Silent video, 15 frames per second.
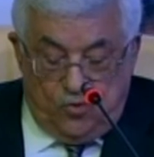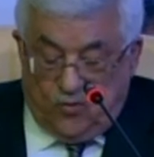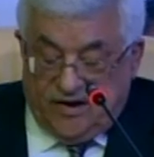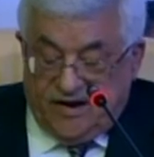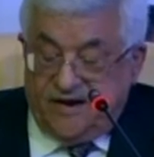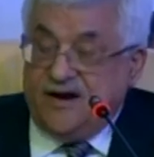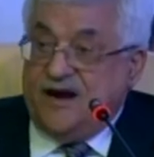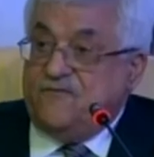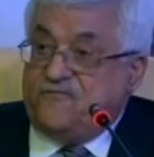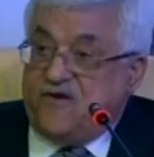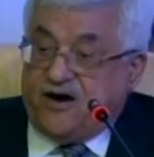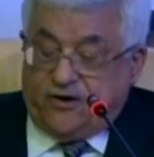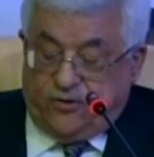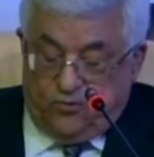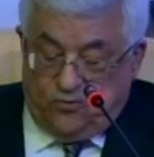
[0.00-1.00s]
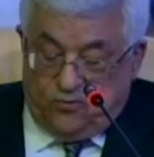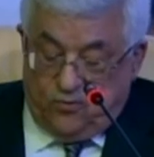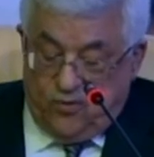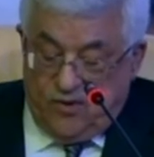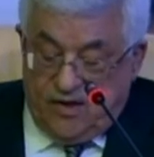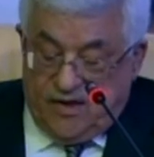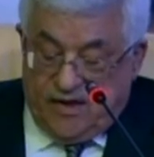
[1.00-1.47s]
to fulfill the
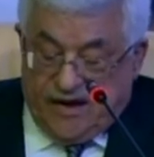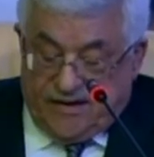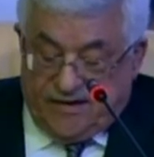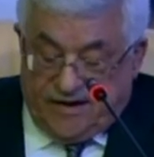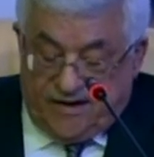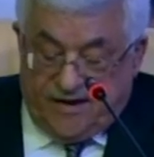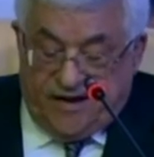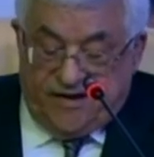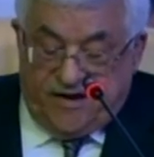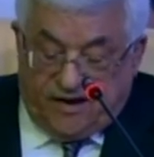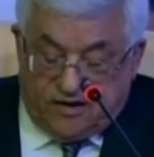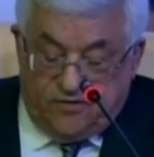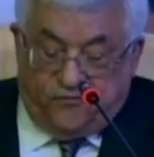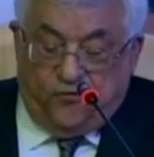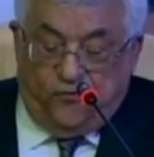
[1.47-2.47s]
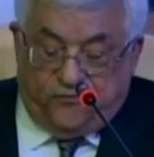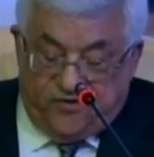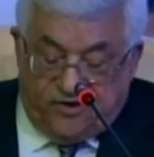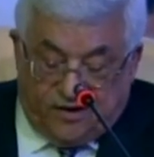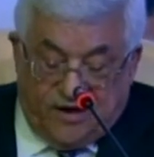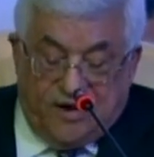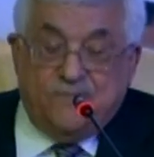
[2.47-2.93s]
responsibility entrusted to
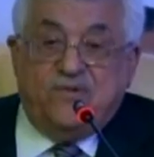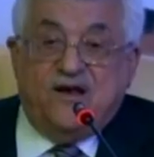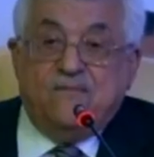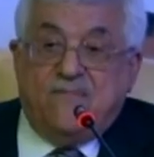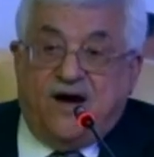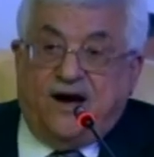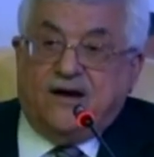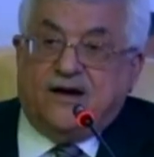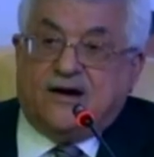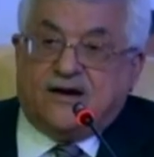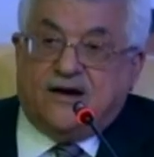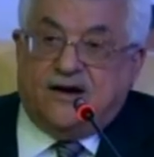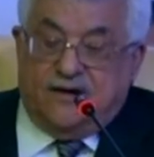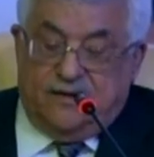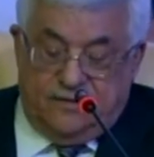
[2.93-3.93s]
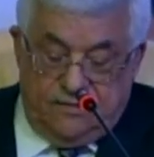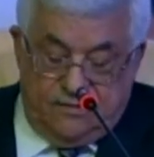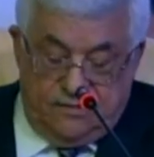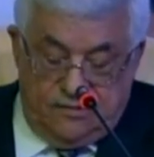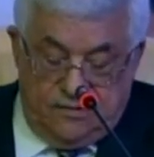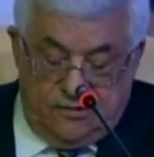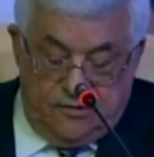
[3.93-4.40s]
us, and we are graced
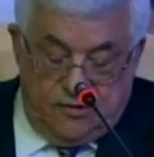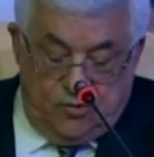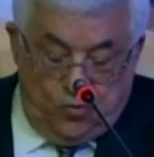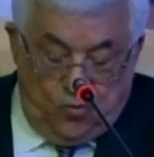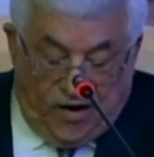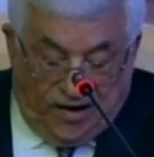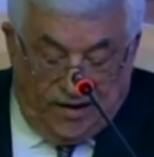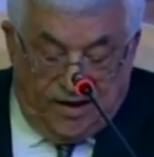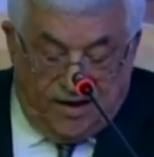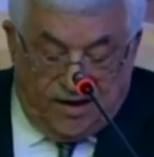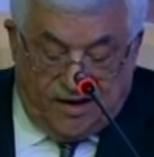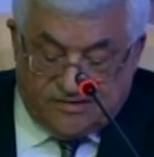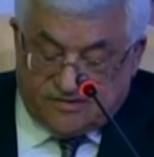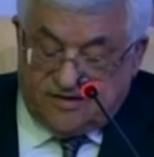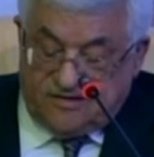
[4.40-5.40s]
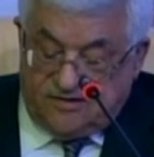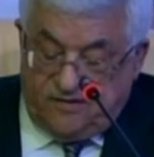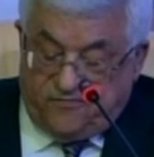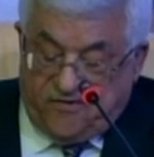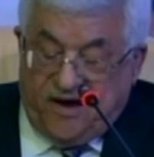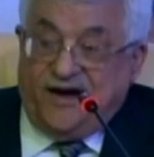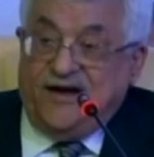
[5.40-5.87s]
to stand in the
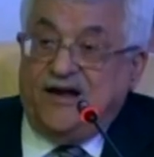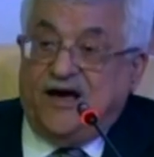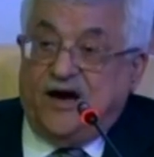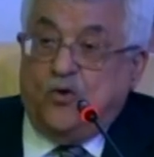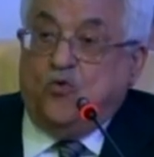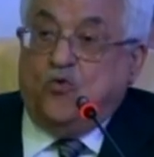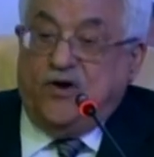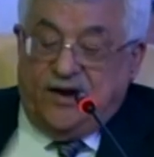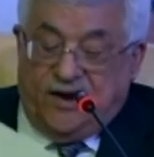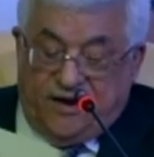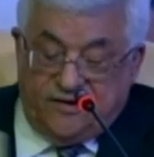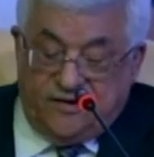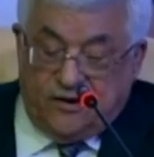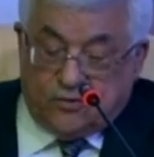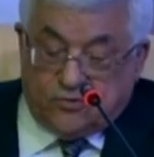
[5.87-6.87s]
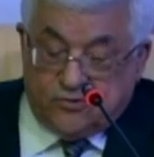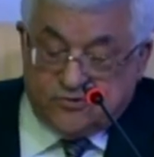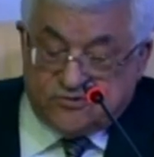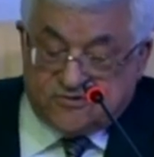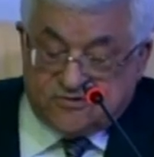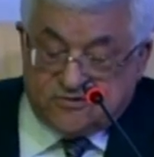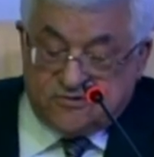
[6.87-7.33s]
midst of the battle
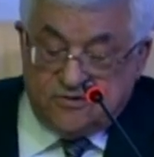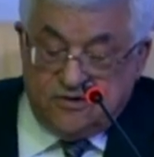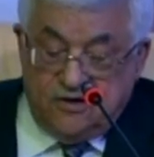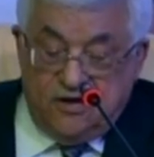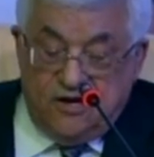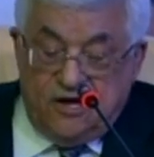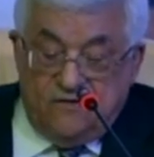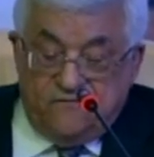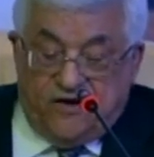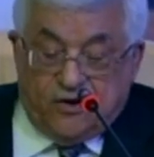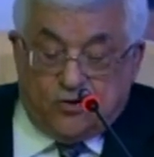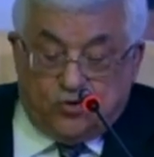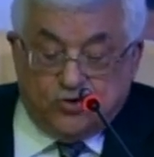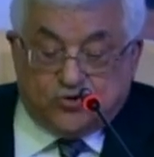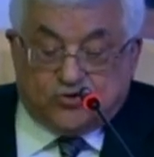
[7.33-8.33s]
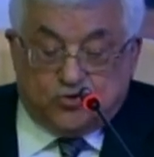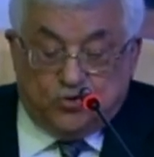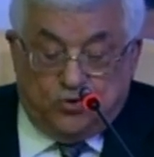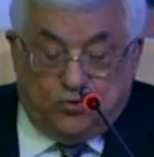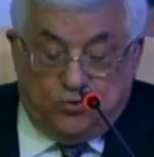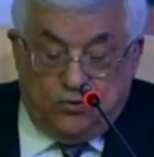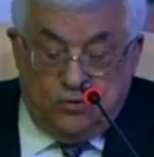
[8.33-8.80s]
and on the front line of
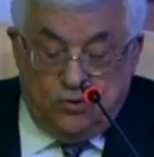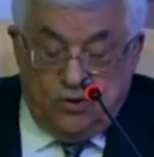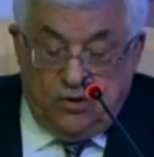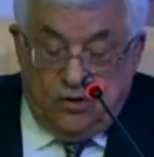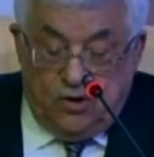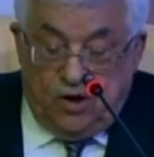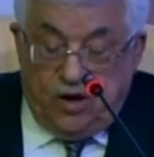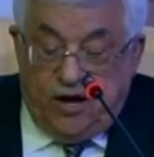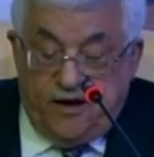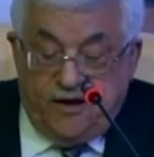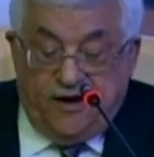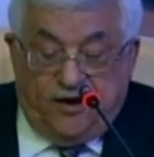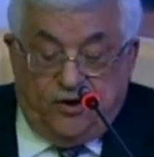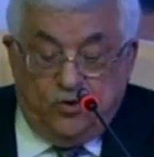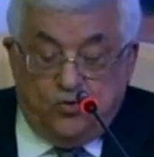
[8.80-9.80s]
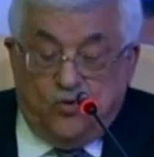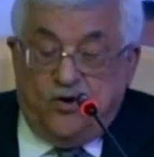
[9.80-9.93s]
defending Jerusalem, since